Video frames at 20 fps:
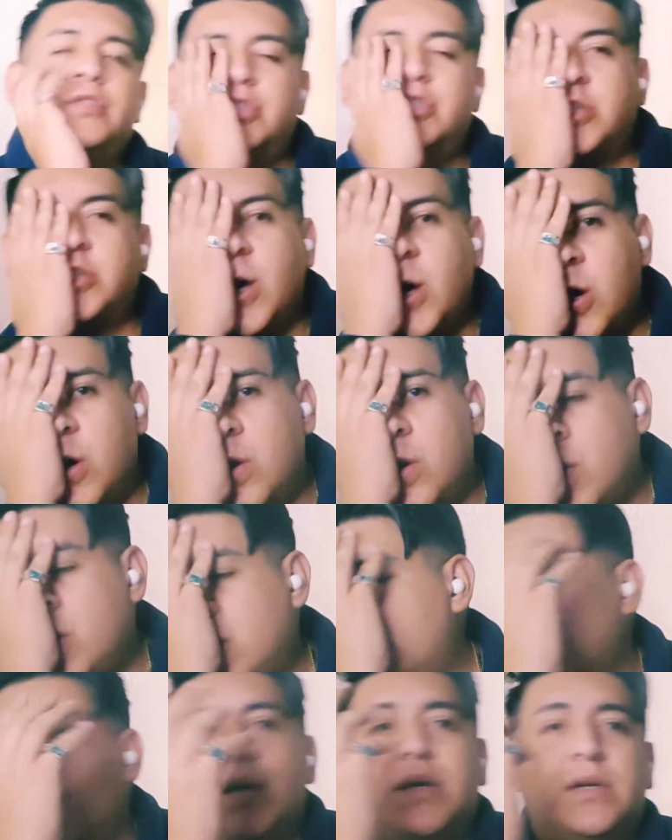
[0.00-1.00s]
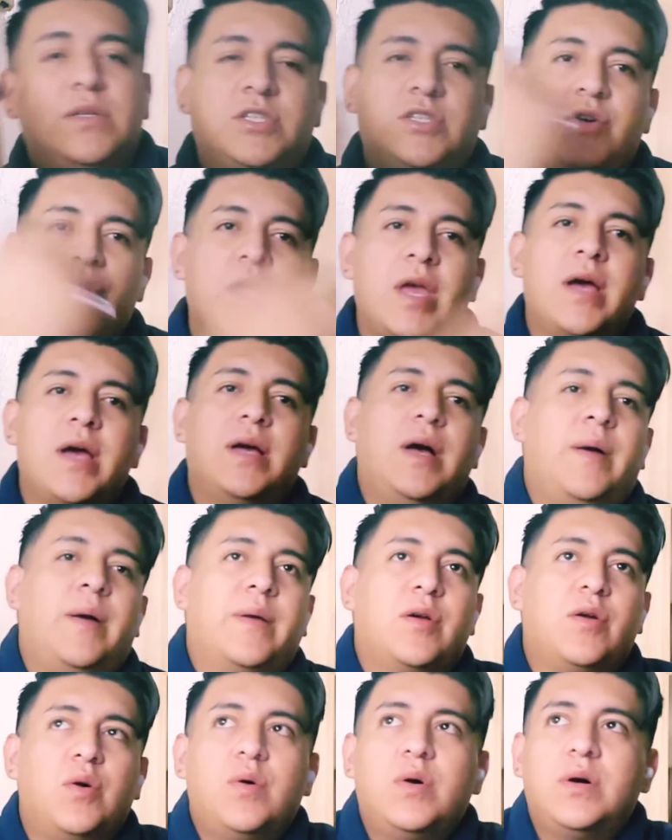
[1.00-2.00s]
So yeah, I
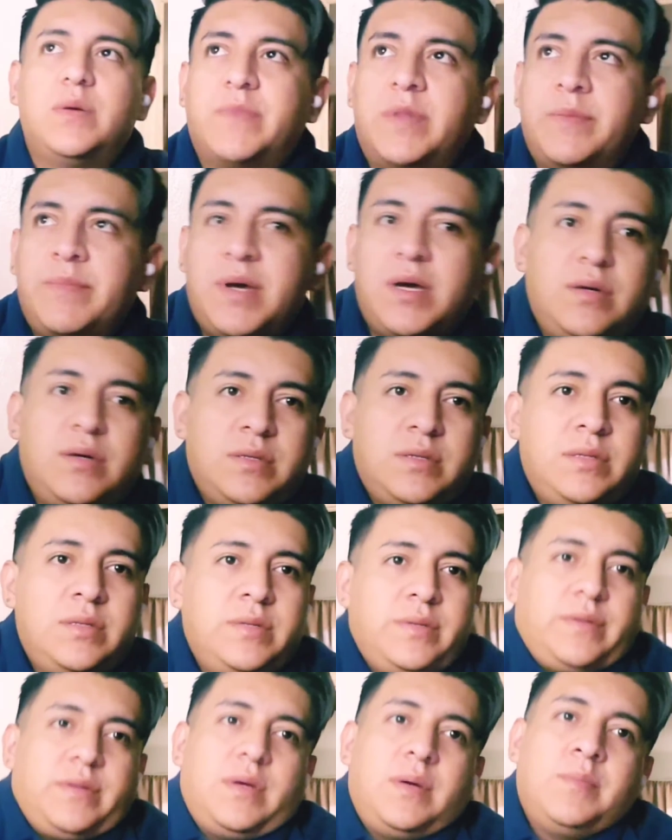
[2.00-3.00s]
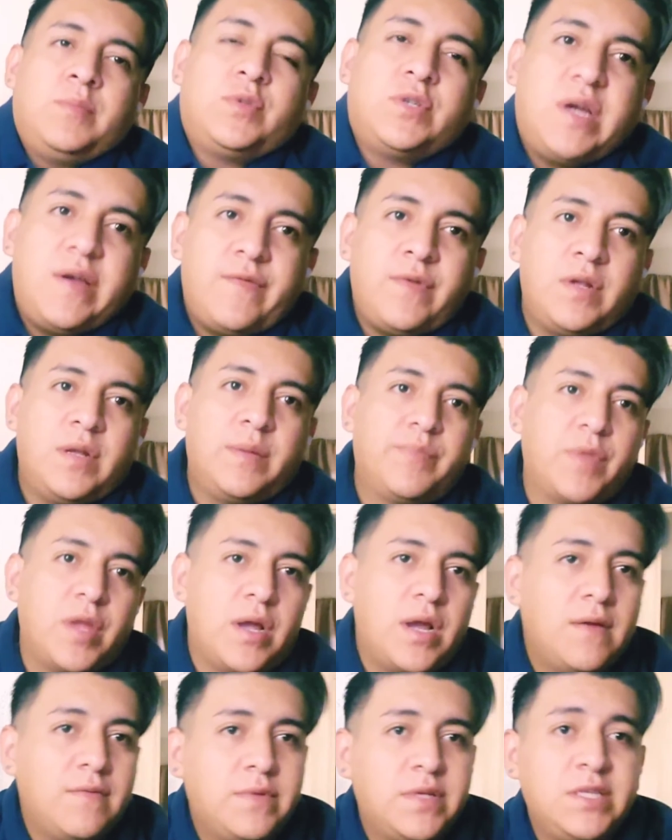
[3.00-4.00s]
go up the mountain. I'm driving up
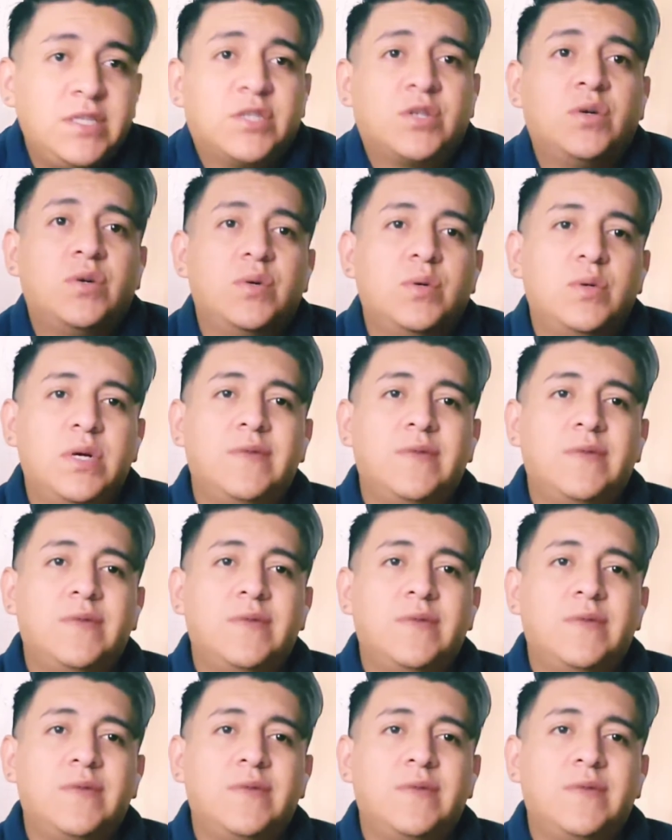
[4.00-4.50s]
there. Everything's cool.